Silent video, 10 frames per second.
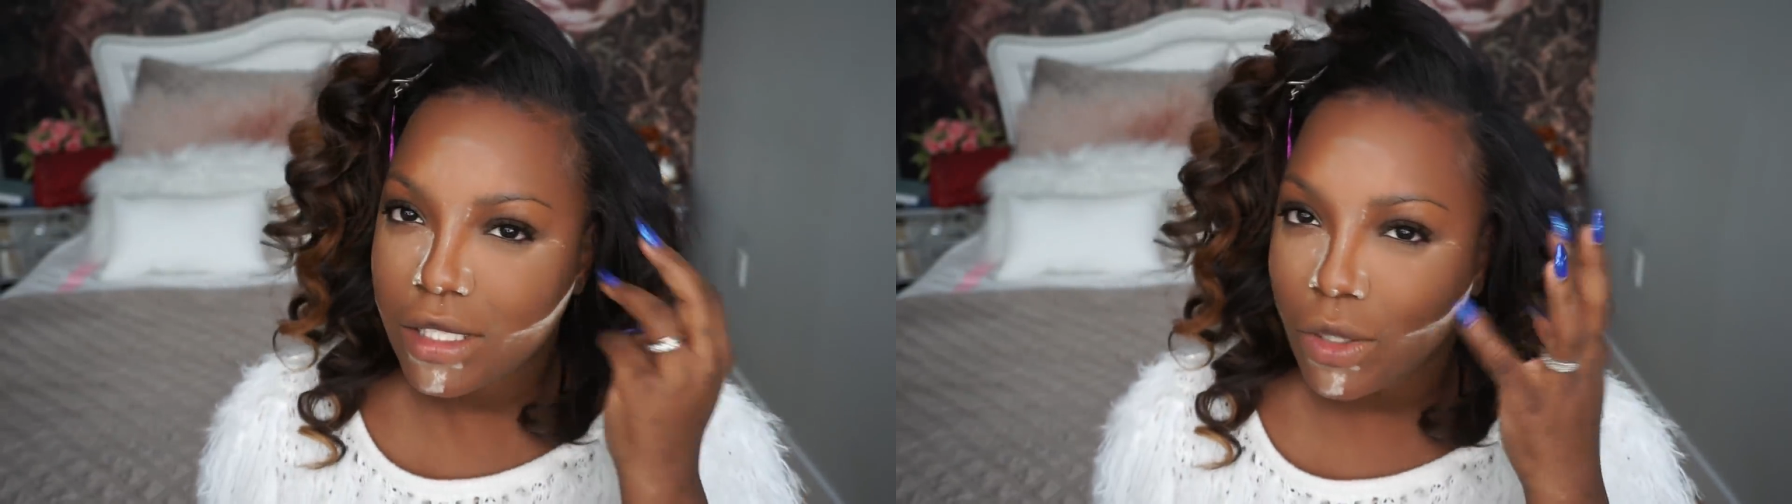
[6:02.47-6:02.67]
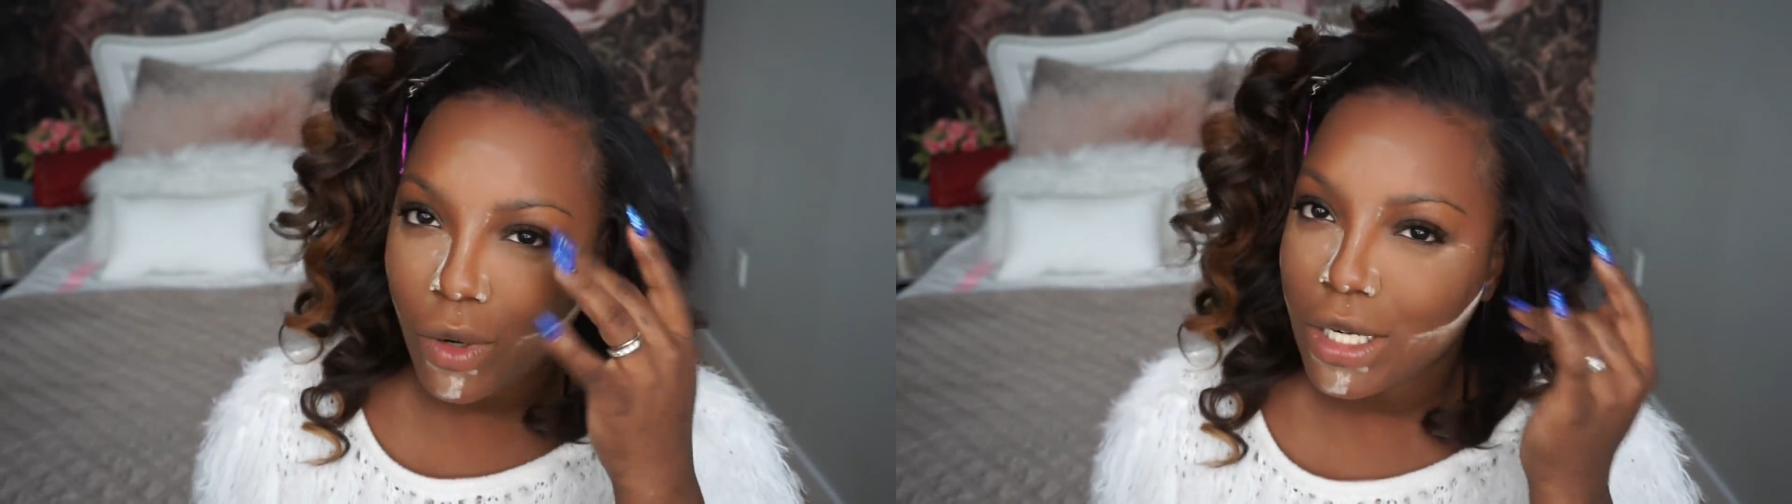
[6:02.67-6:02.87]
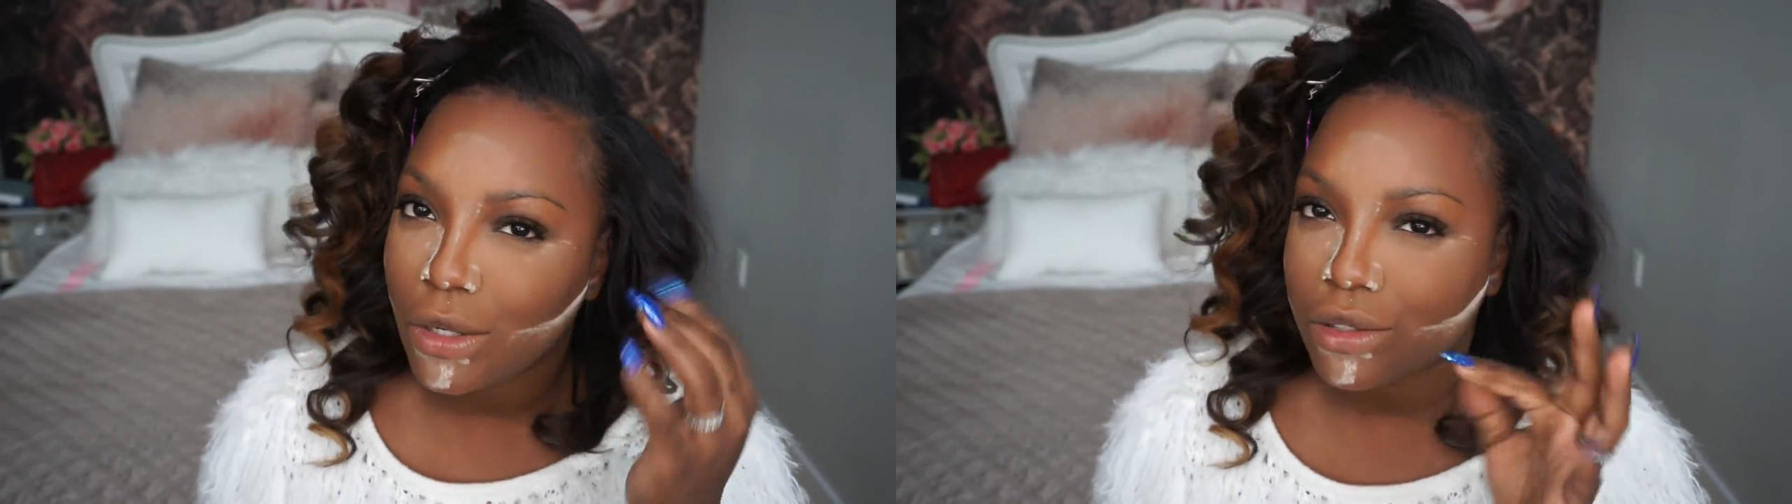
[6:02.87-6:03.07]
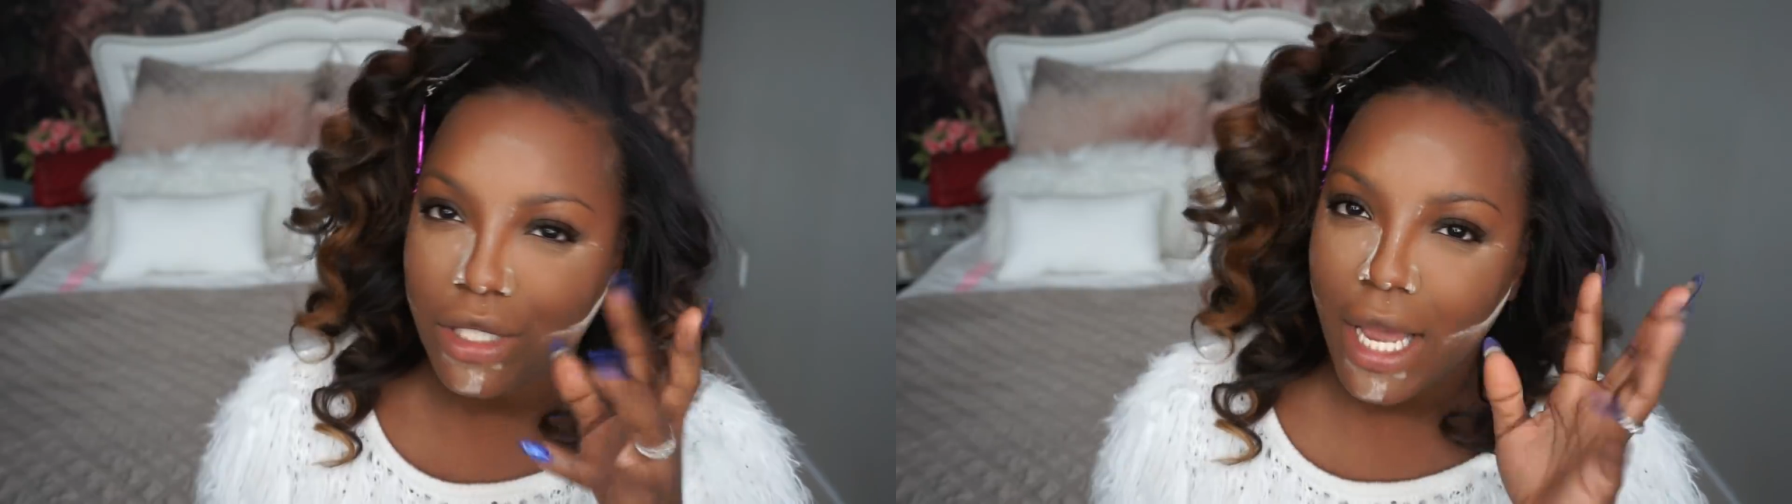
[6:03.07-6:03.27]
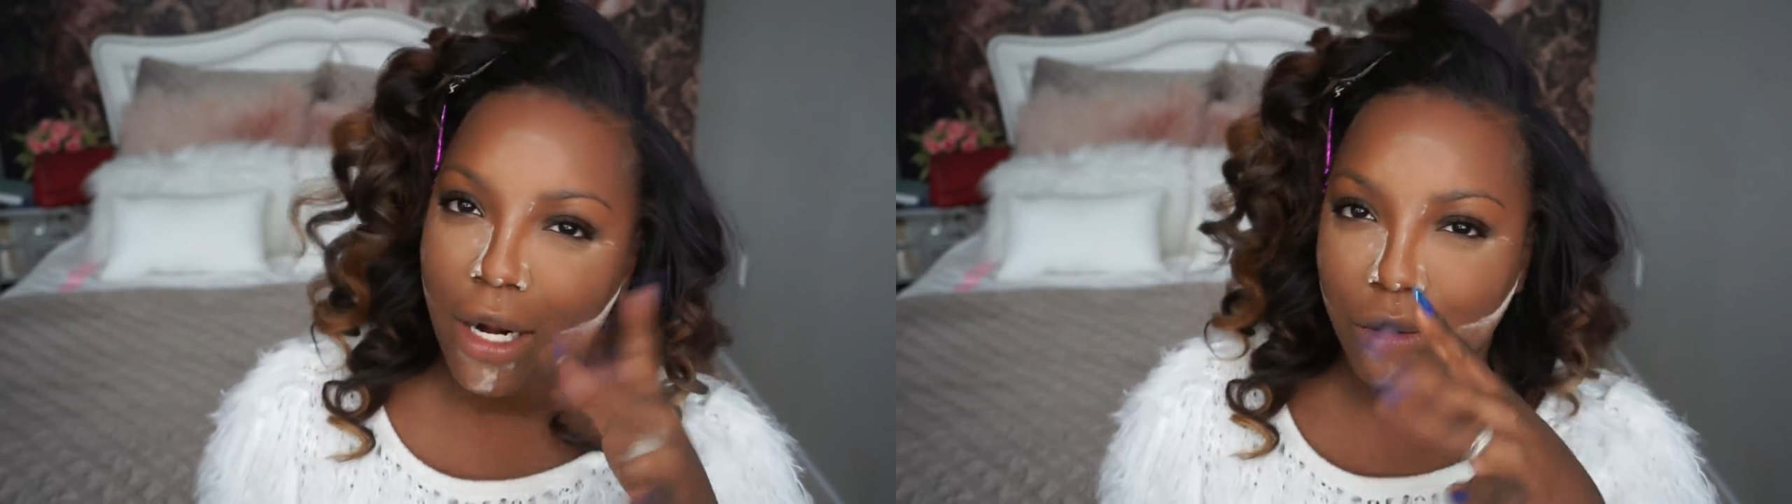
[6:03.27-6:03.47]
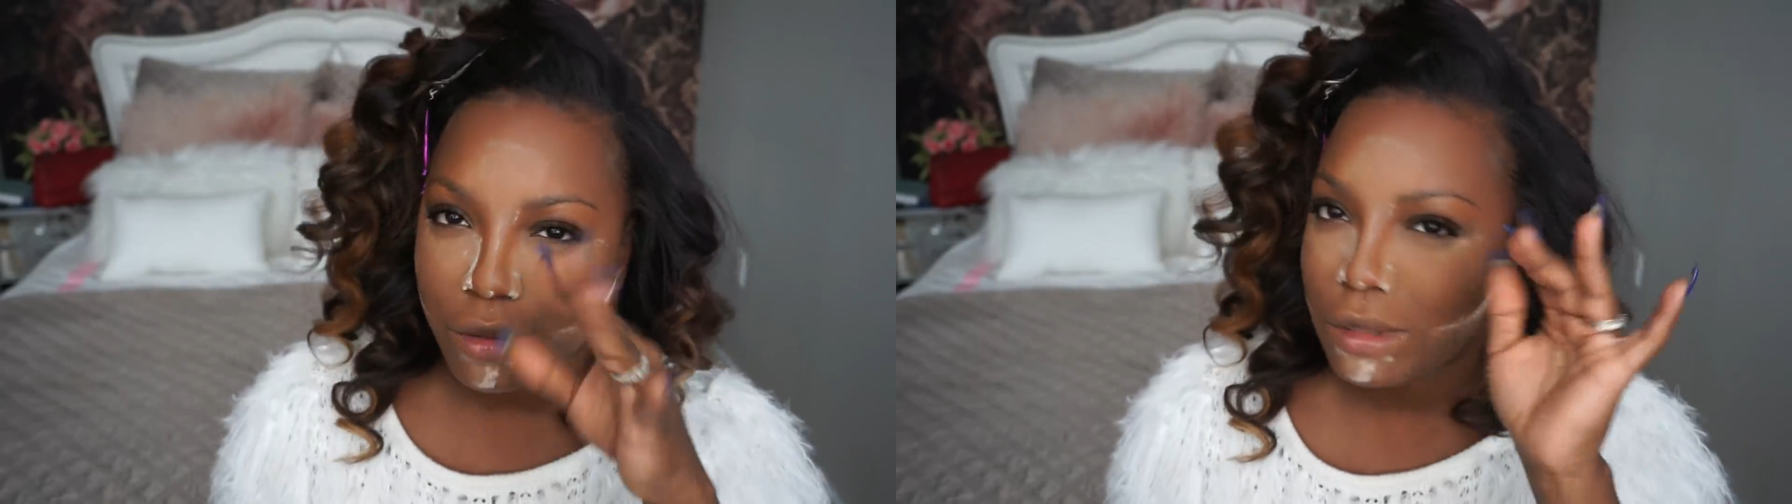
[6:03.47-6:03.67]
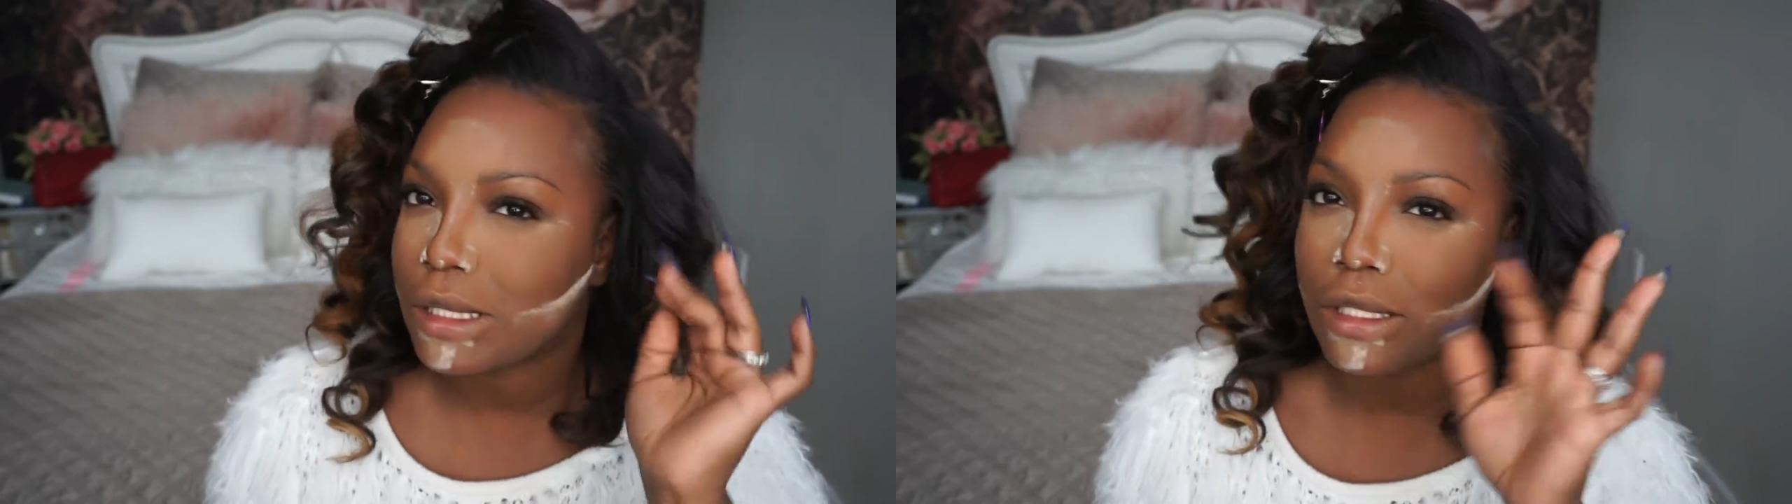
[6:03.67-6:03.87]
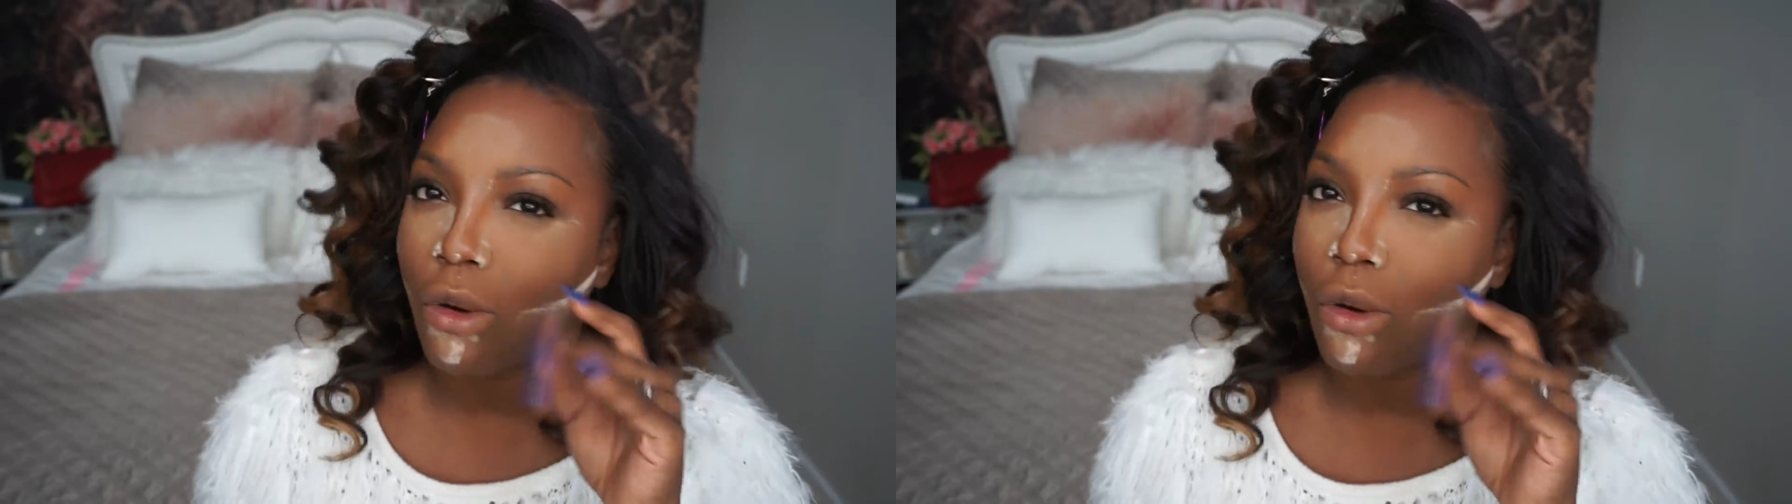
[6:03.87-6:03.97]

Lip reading: throw a little shadows